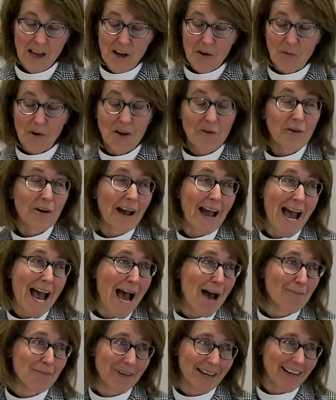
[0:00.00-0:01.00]
We were
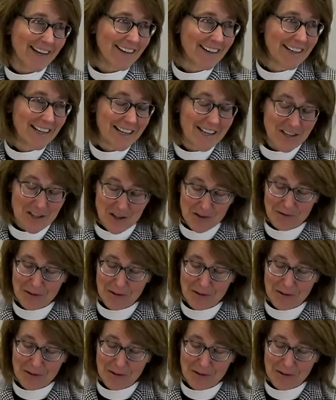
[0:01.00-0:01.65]
happy to